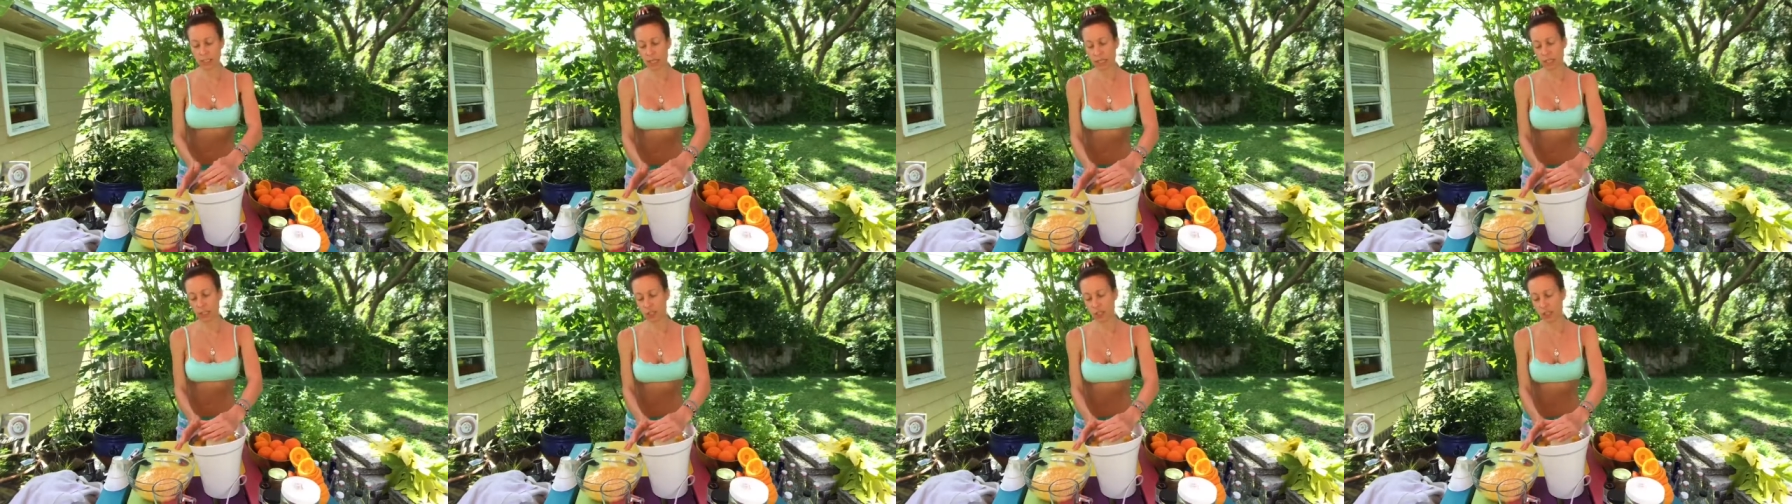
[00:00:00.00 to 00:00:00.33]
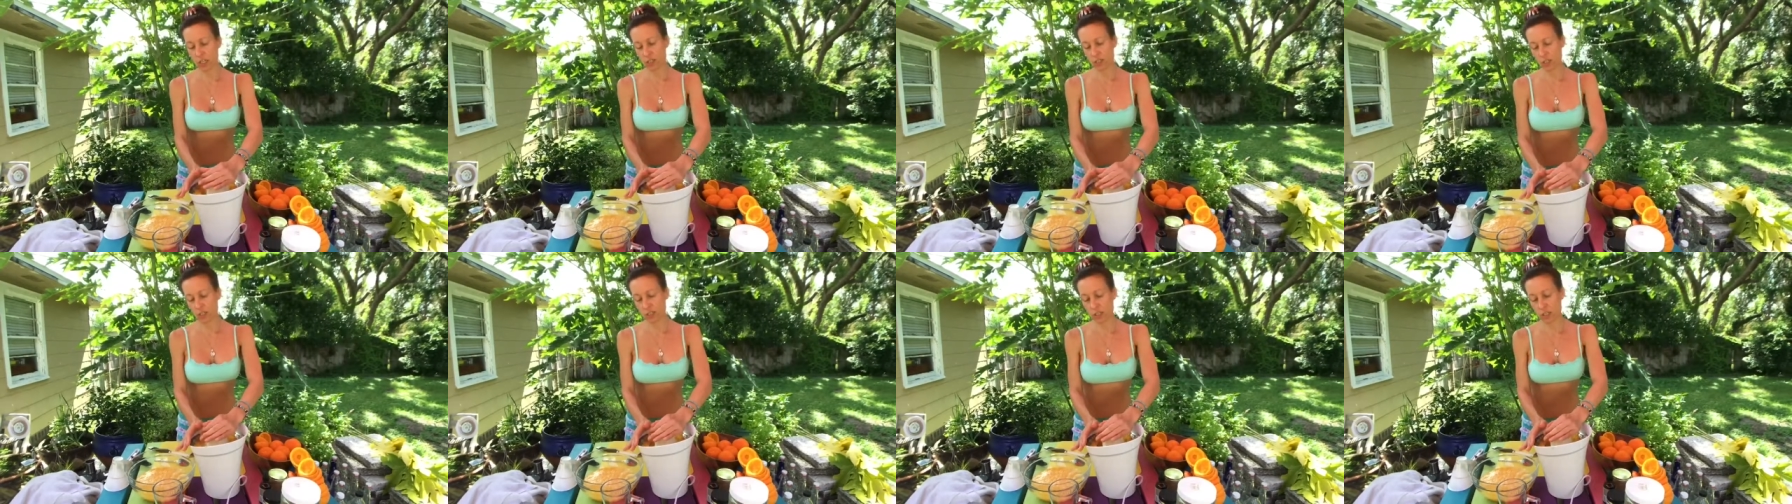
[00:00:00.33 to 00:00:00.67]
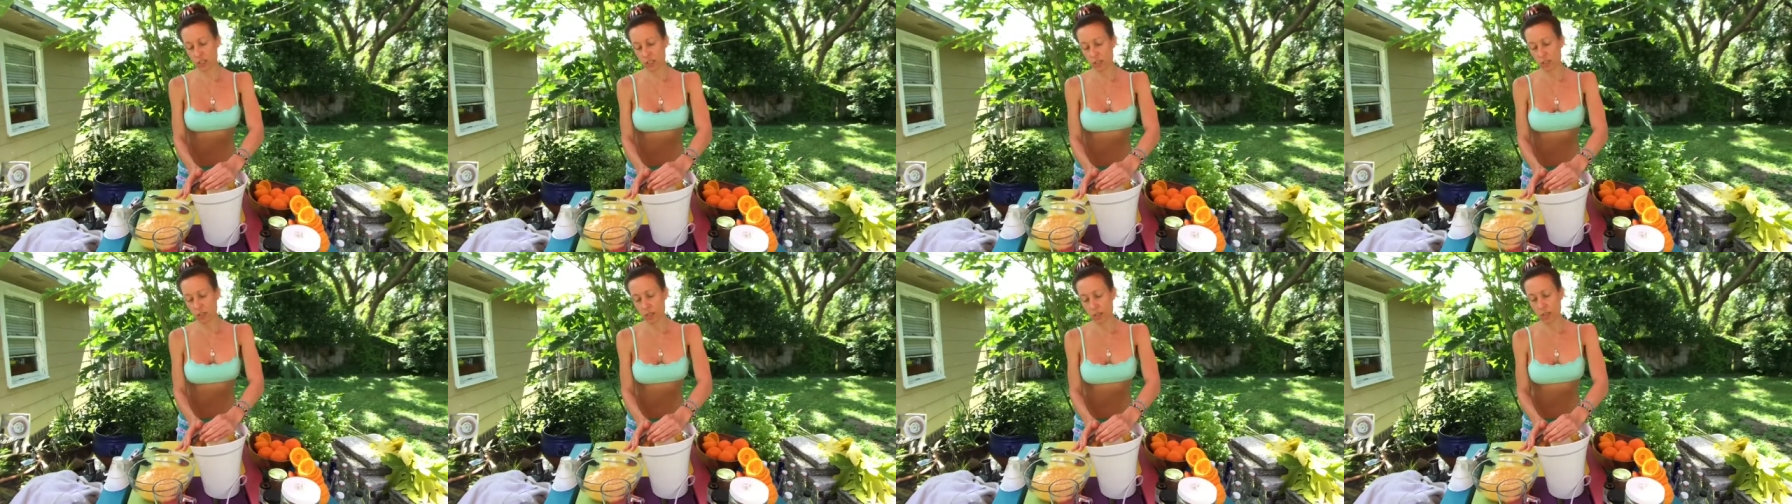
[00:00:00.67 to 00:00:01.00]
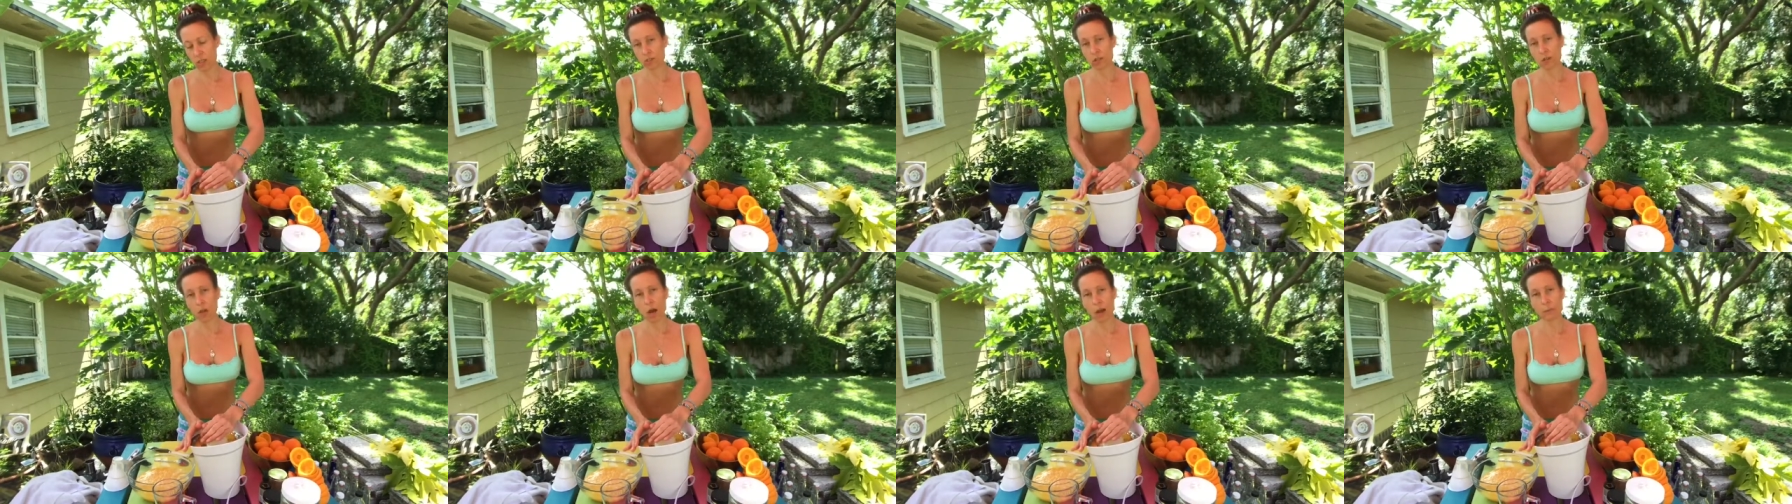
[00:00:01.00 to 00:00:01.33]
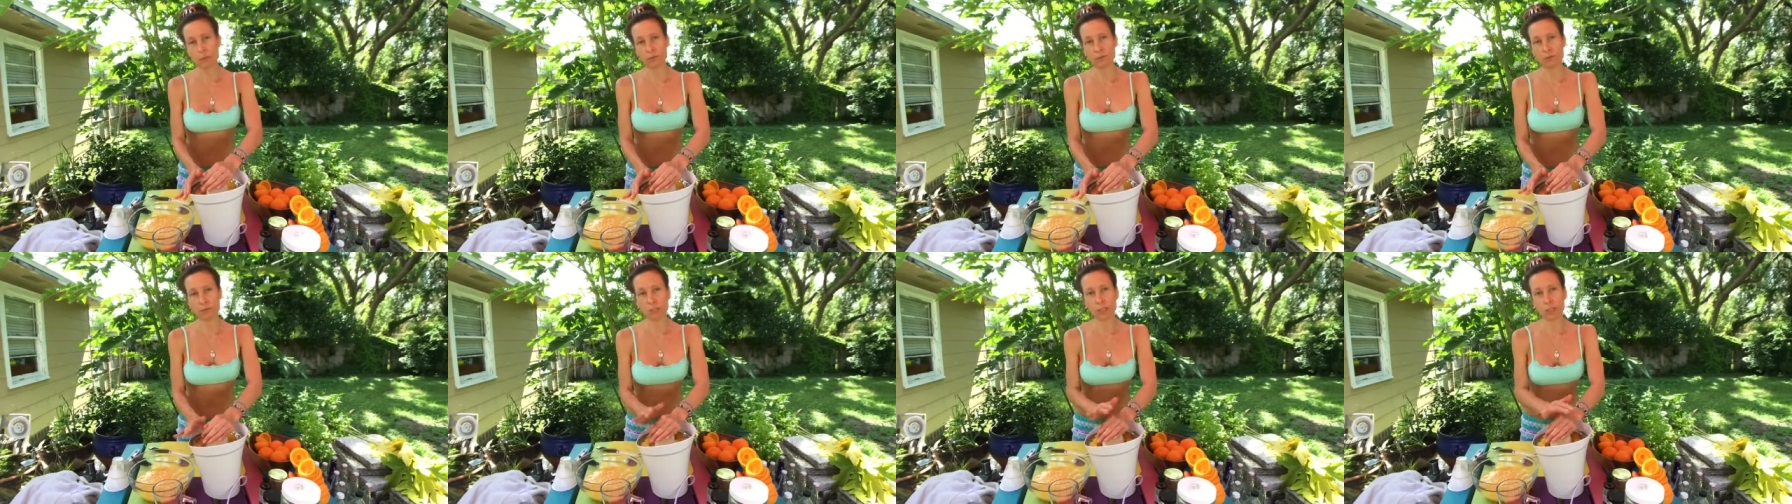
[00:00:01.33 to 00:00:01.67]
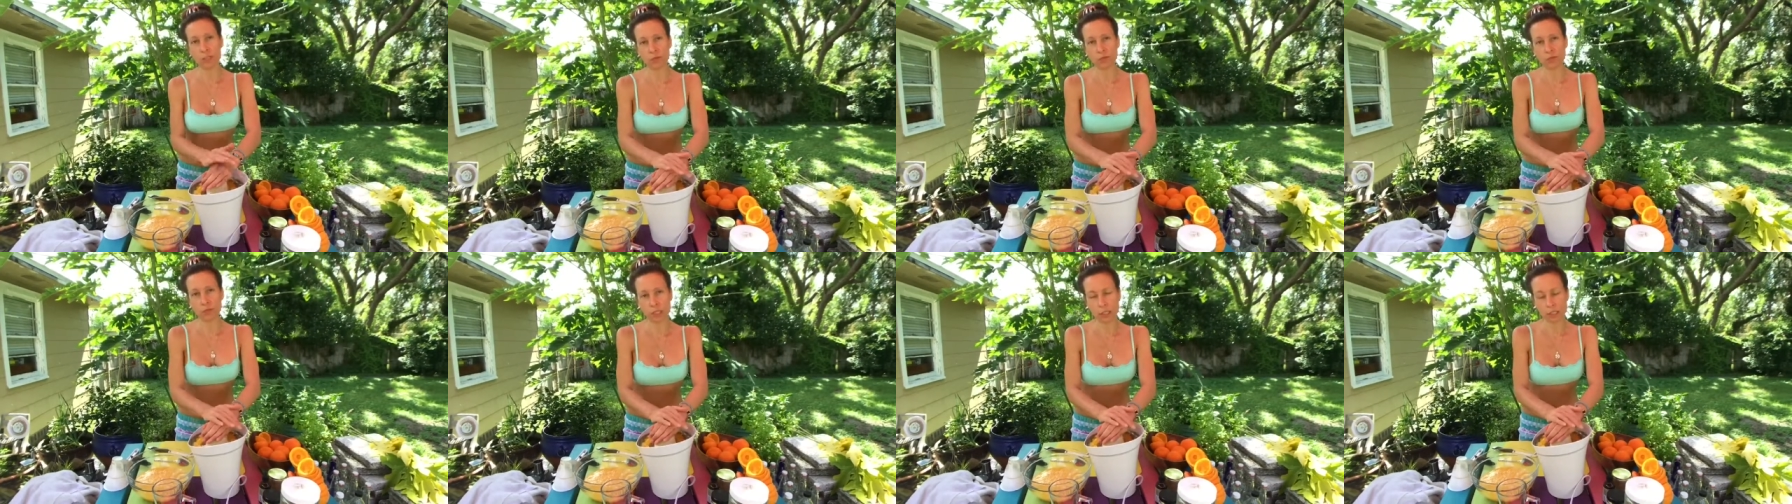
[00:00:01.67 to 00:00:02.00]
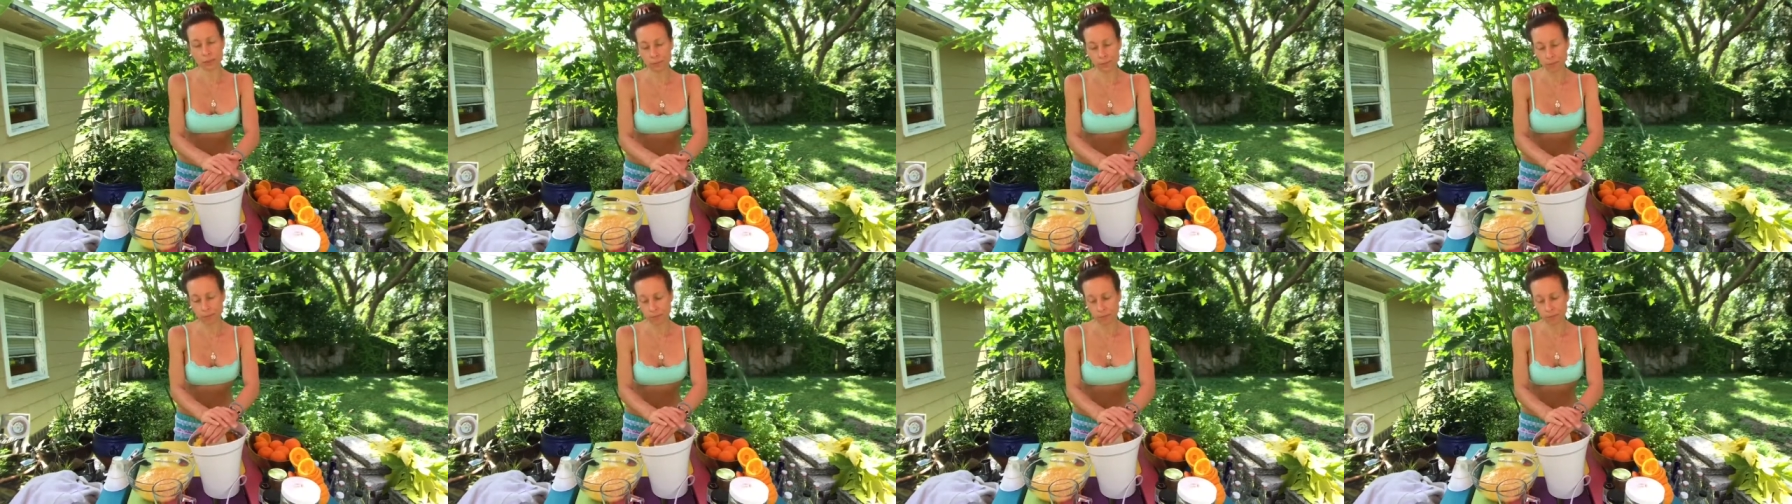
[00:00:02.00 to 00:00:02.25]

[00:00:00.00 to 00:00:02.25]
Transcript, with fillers: digestion on top of what you've eaten